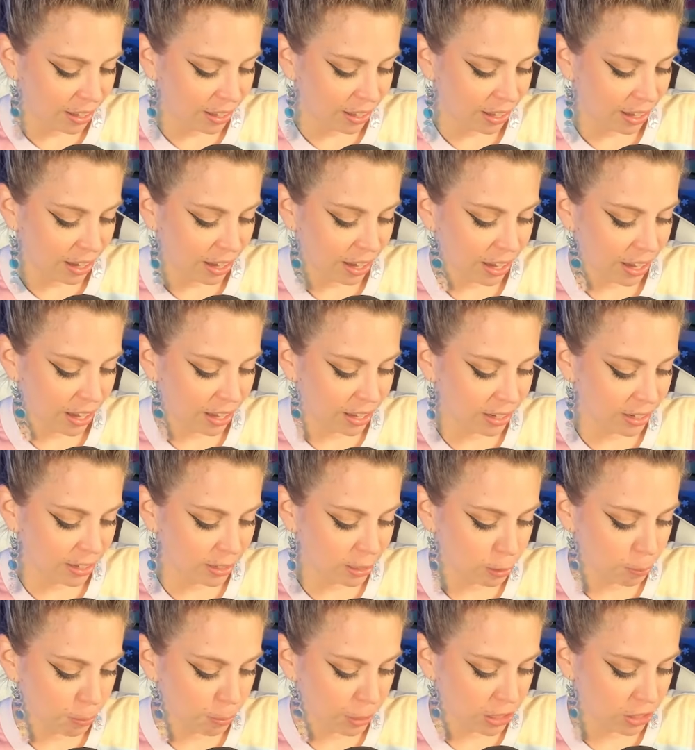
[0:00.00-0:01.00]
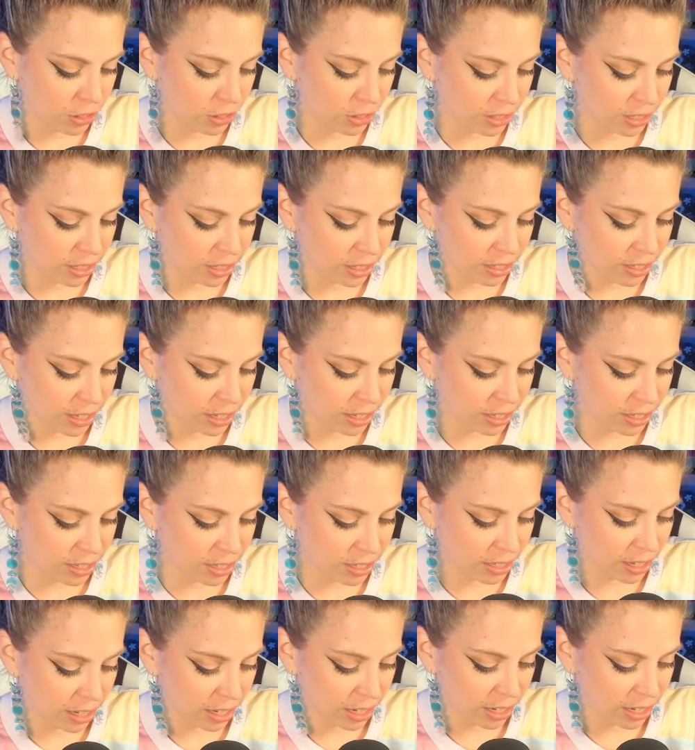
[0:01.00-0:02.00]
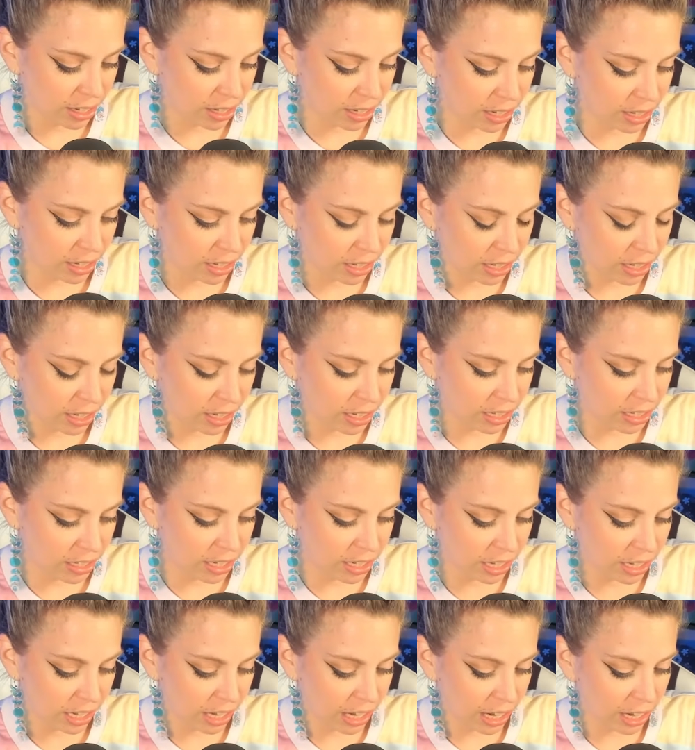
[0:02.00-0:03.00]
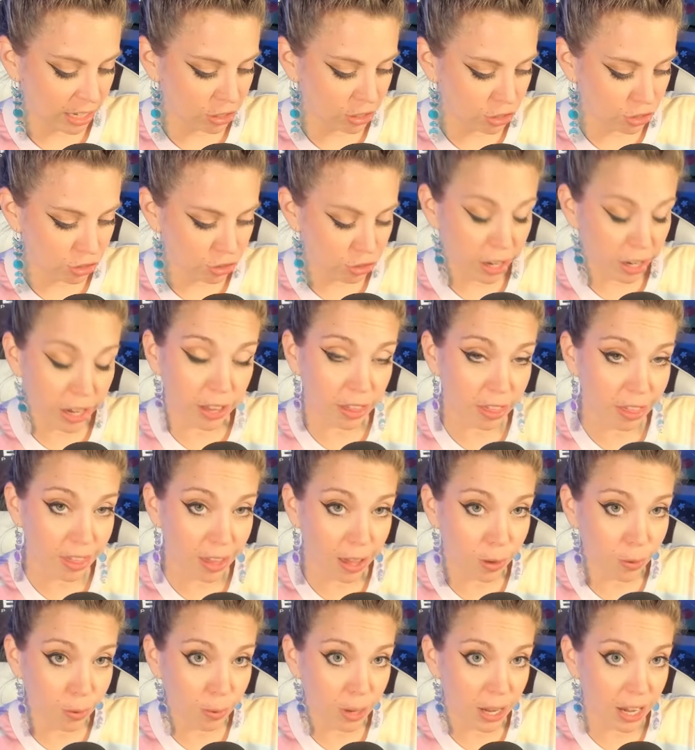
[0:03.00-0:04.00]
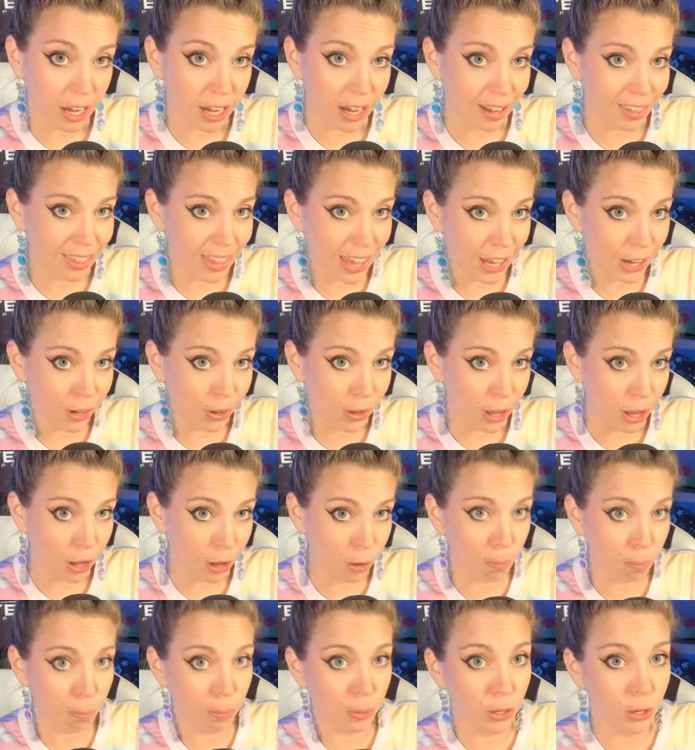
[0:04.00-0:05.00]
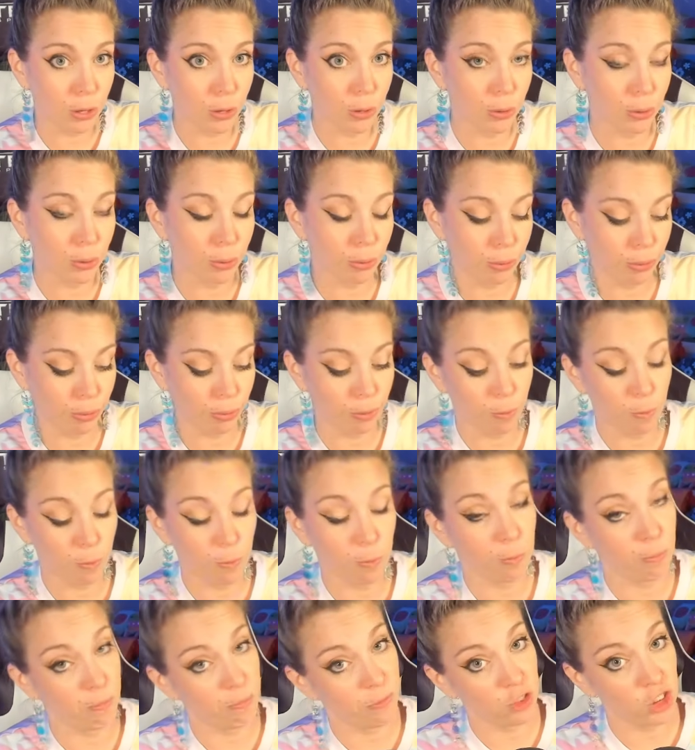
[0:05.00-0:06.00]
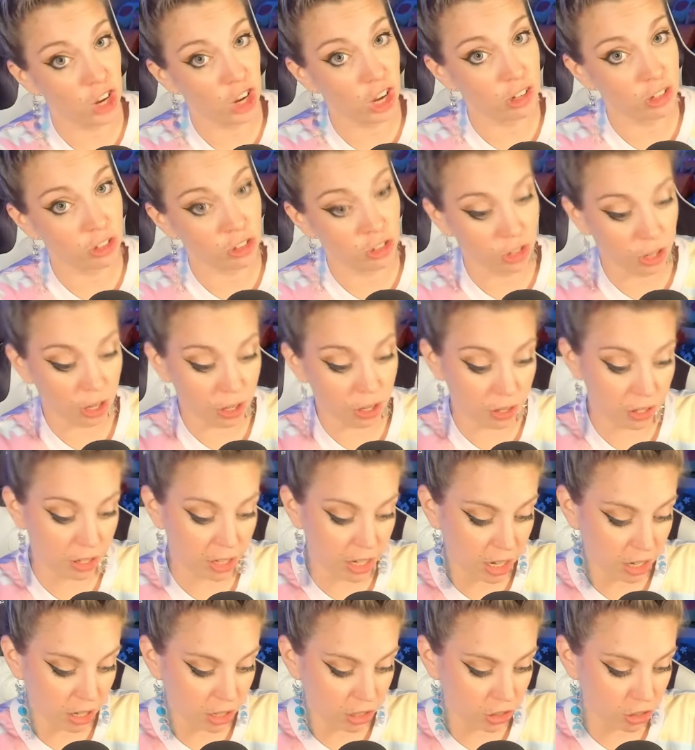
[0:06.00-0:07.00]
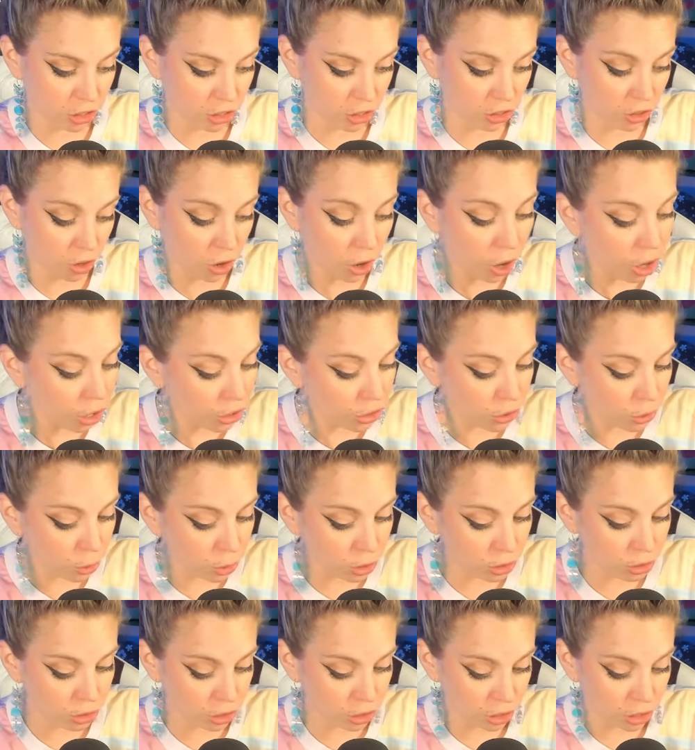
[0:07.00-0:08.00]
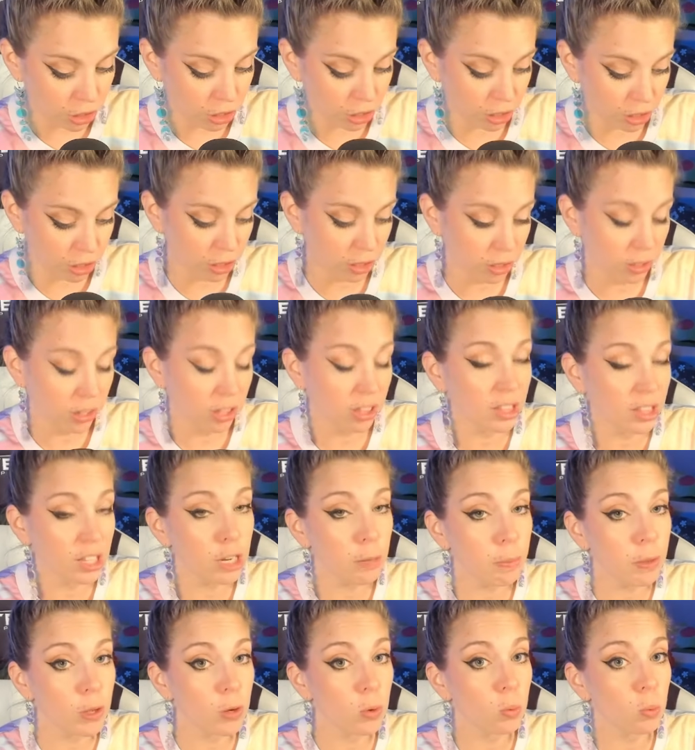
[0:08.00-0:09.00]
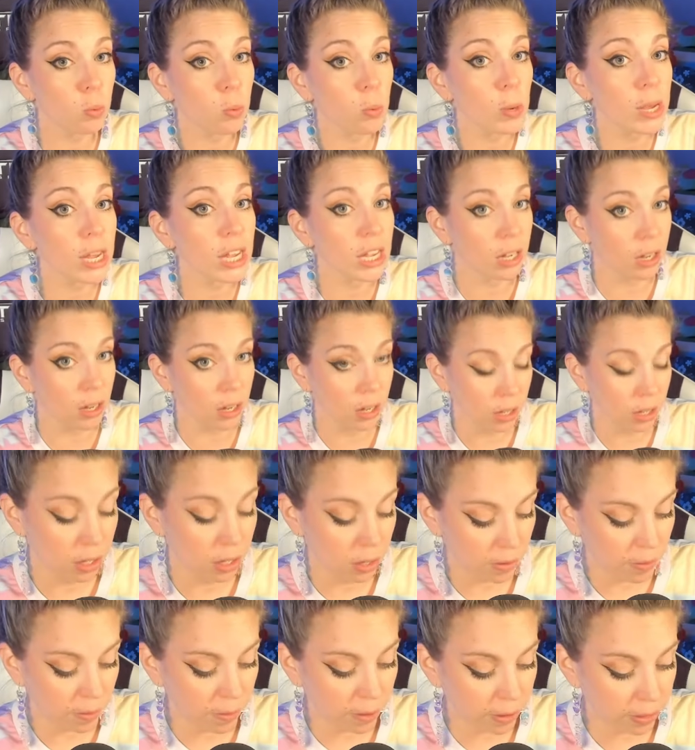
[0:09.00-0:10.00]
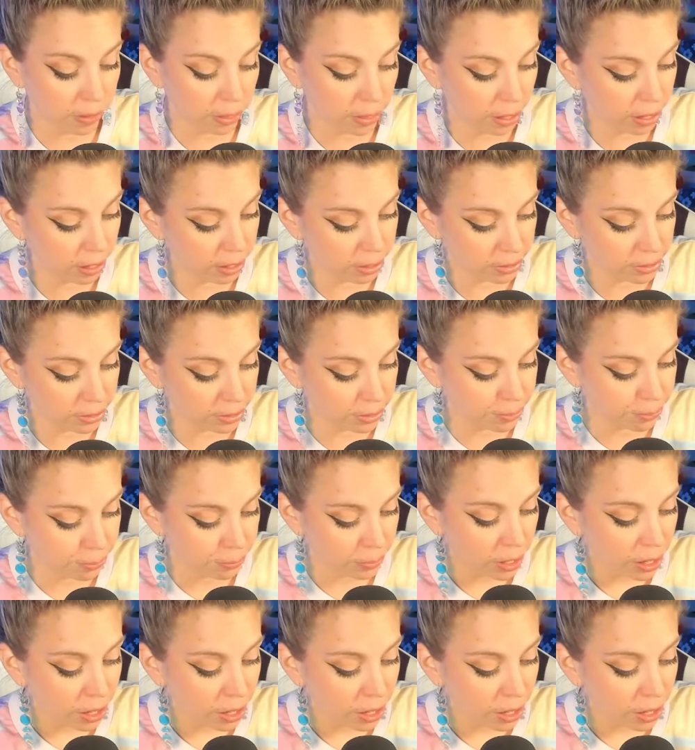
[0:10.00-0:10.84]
And especially since he's going to gain strength that way, that'll help you challenge your other characters on your turn. A little bit weak on theirs.